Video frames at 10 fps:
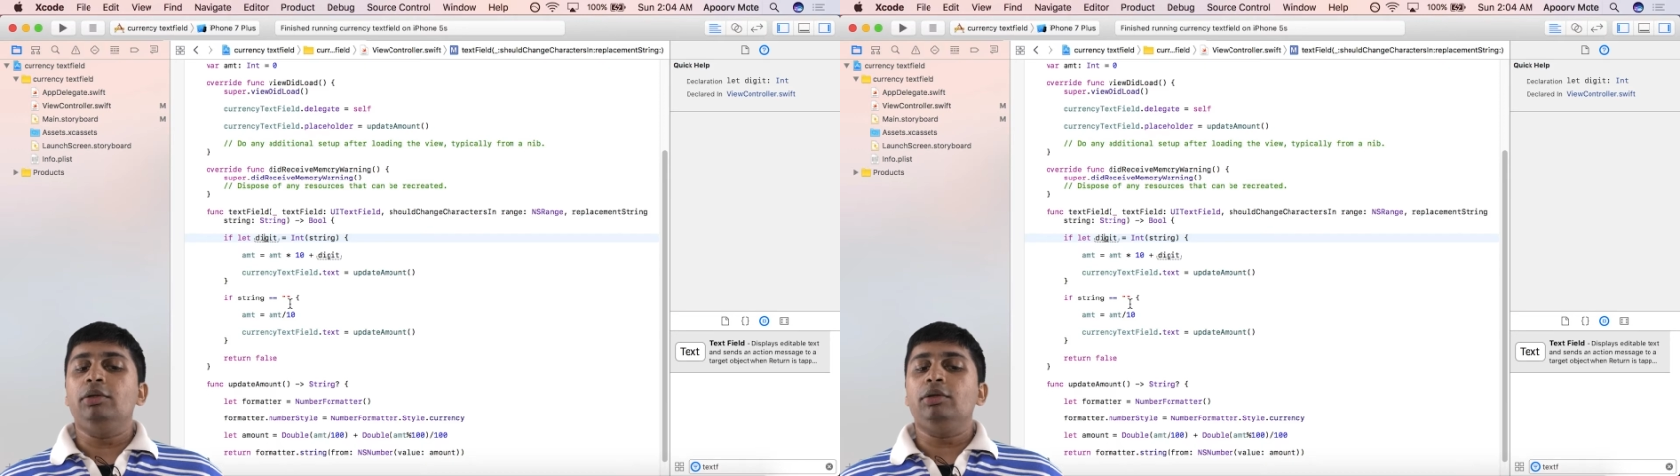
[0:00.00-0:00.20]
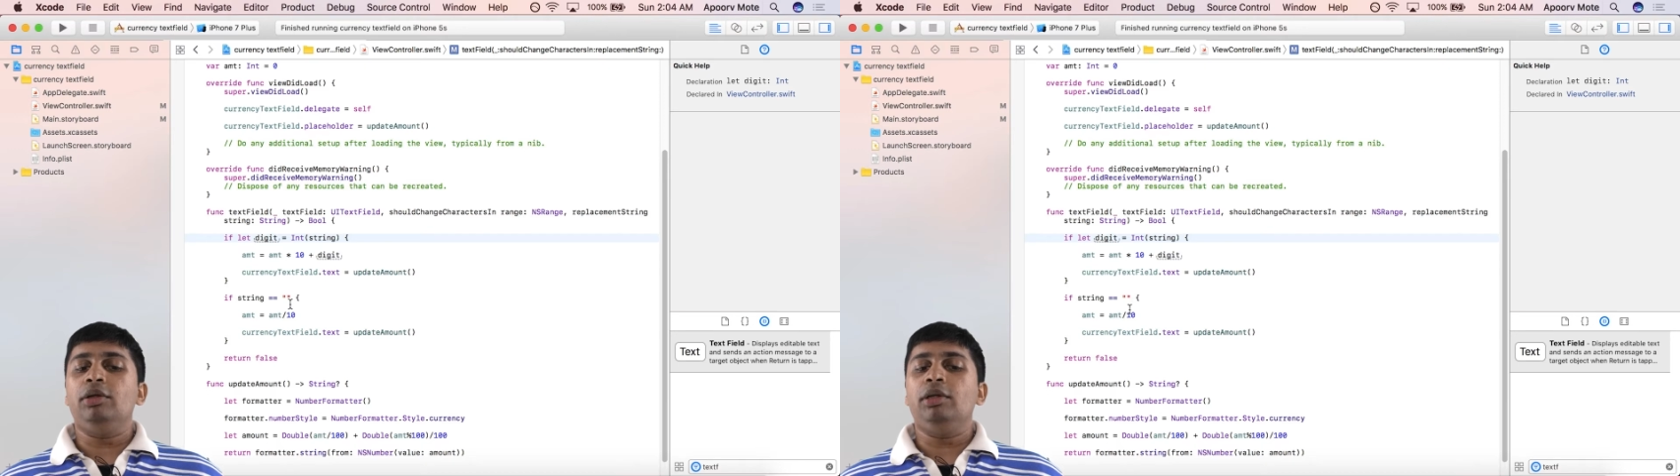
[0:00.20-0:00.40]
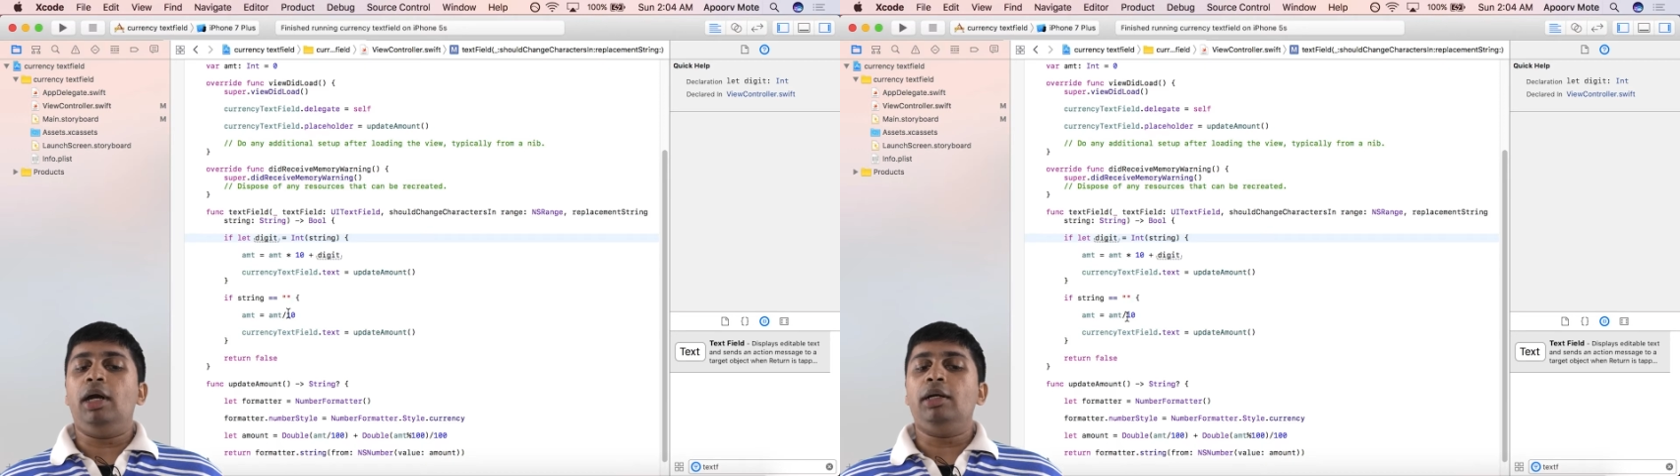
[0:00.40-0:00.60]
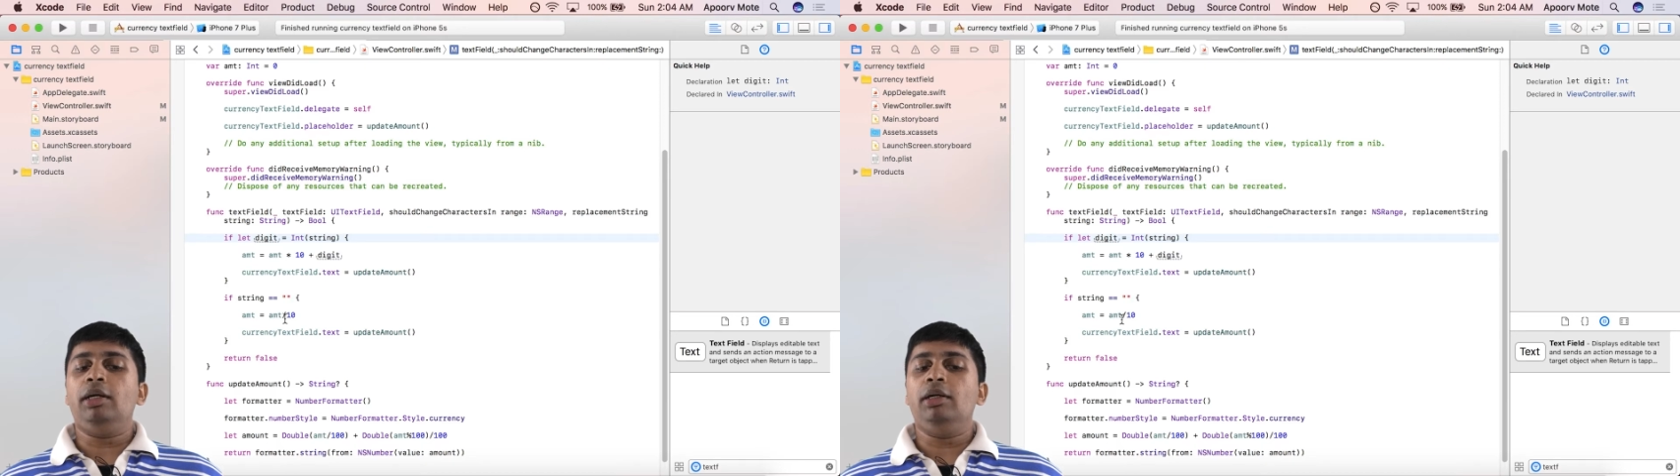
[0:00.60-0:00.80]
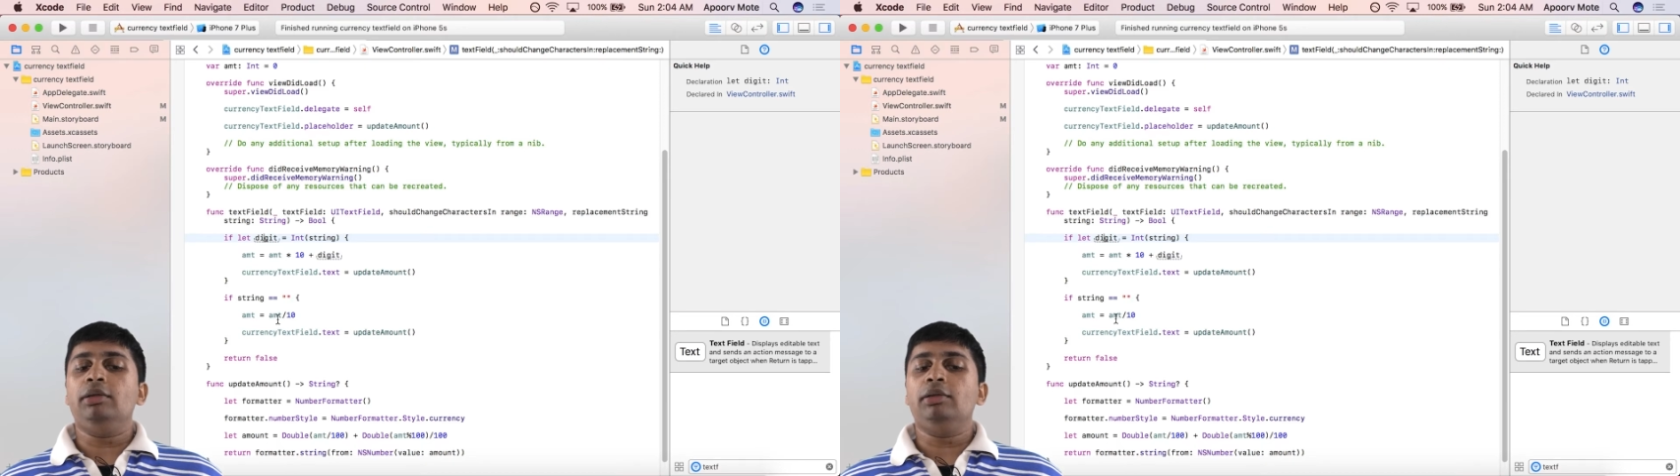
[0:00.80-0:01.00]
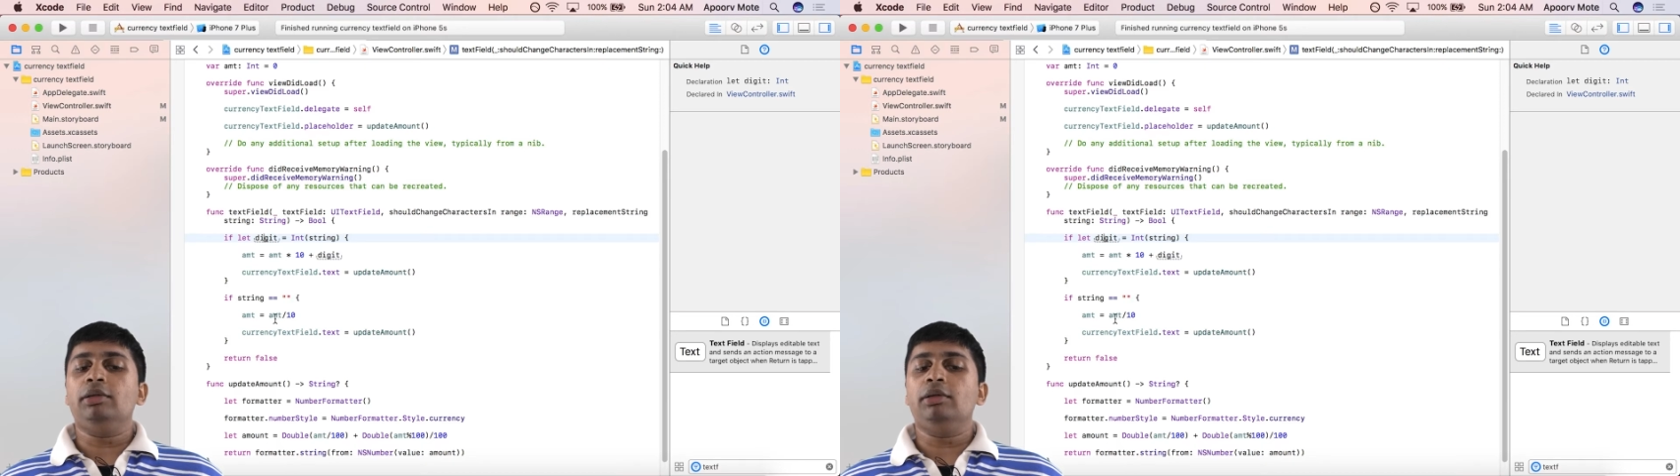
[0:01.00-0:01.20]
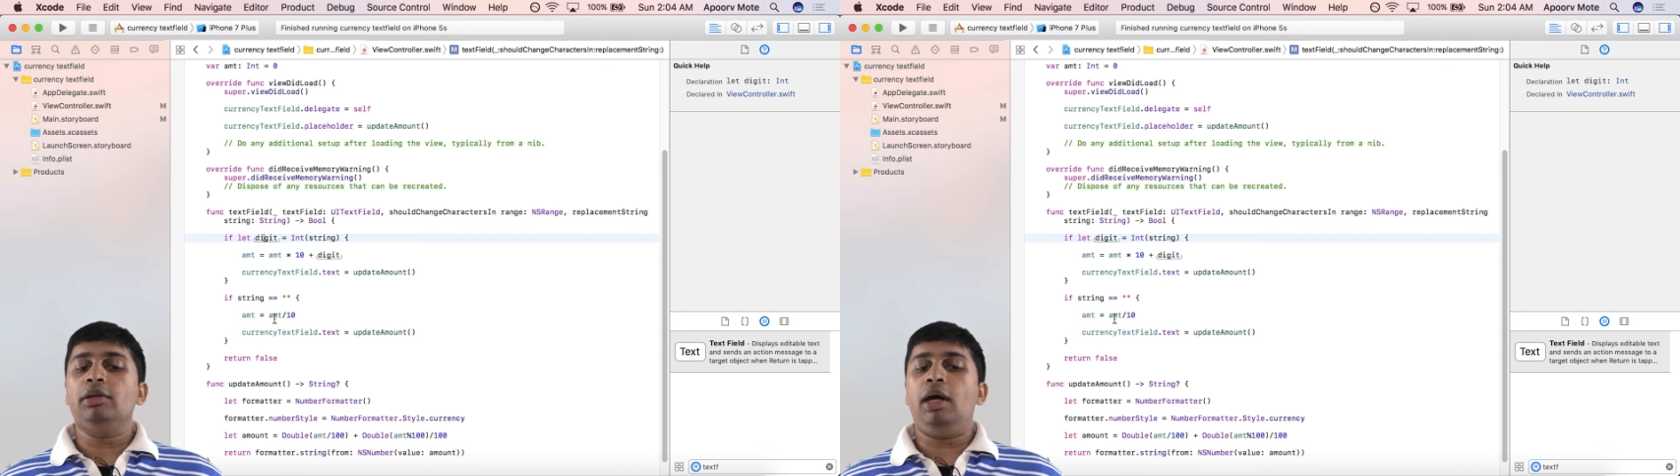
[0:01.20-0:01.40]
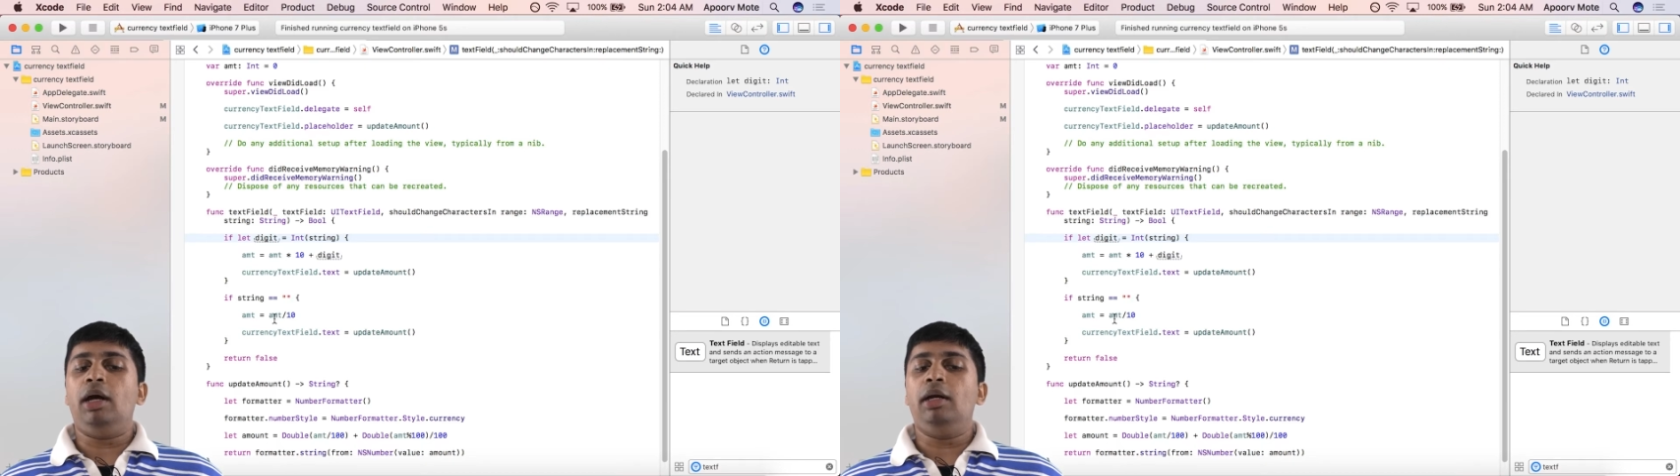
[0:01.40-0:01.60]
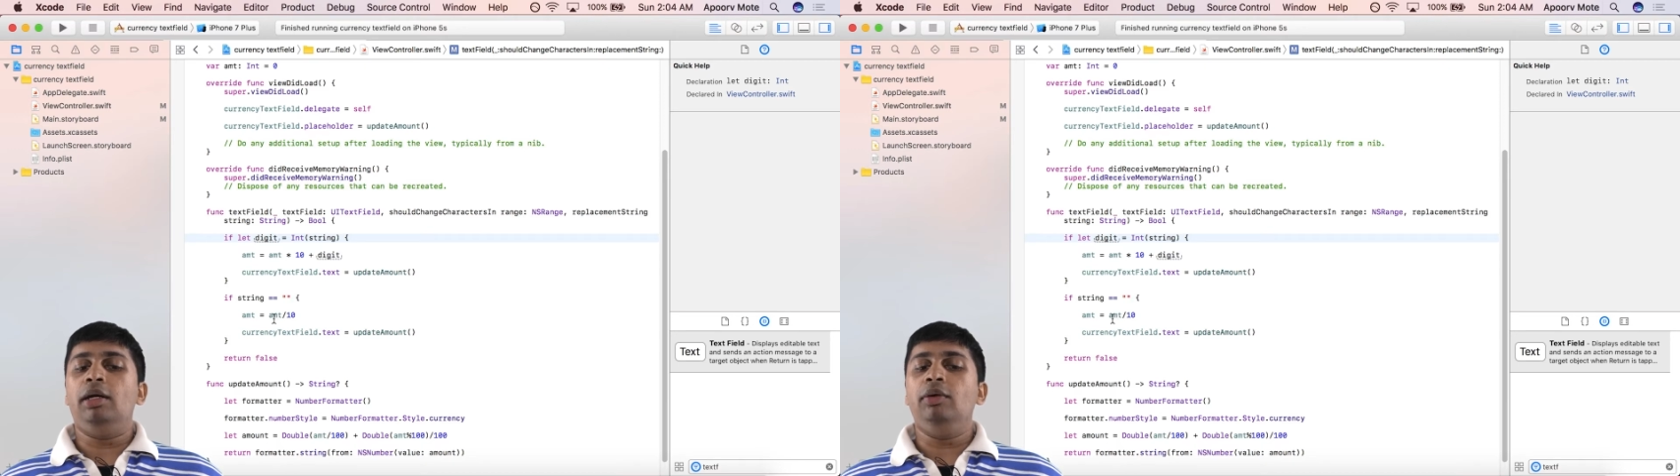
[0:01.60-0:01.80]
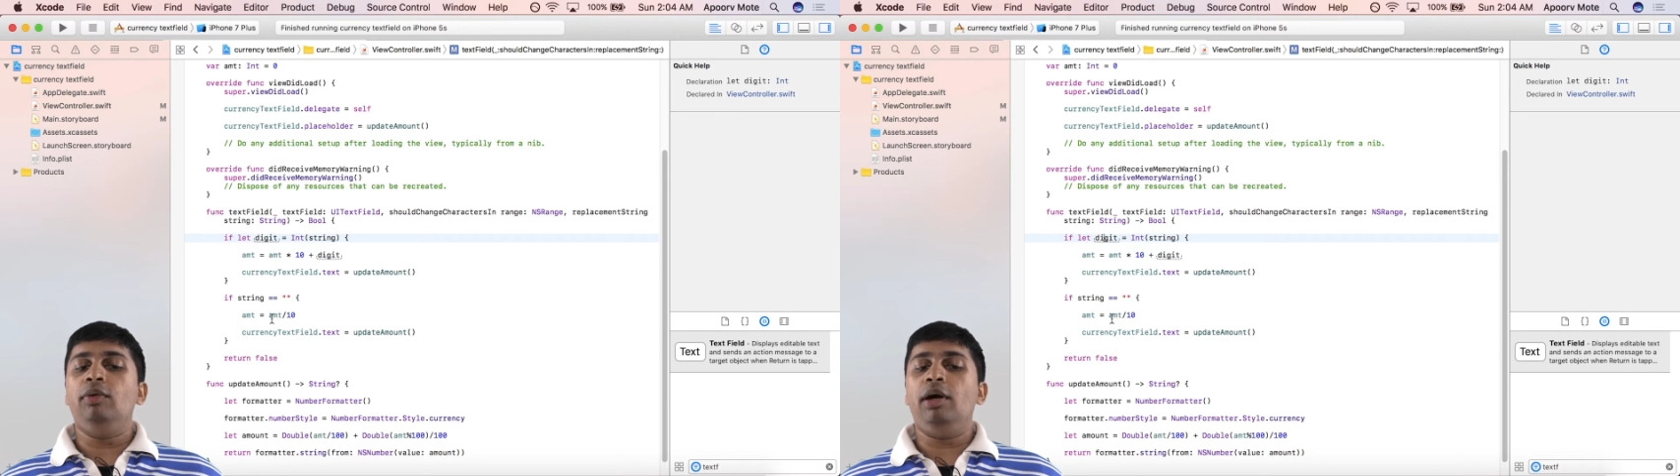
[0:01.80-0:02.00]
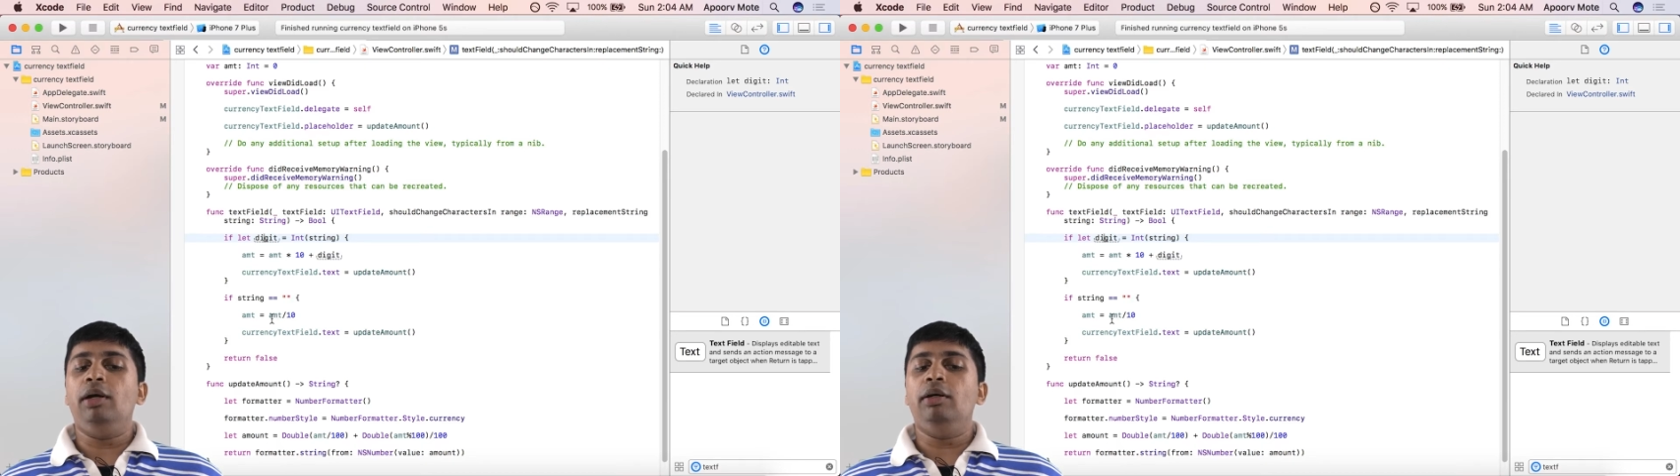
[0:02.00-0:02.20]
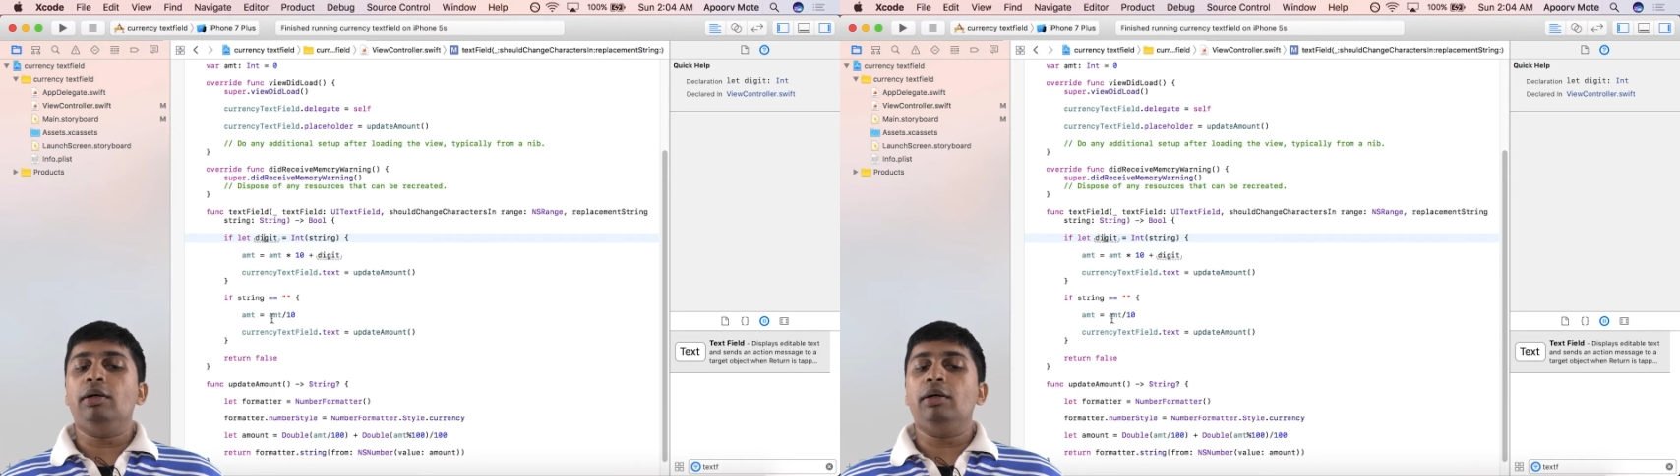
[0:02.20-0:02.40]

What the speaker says: So in that case, I divide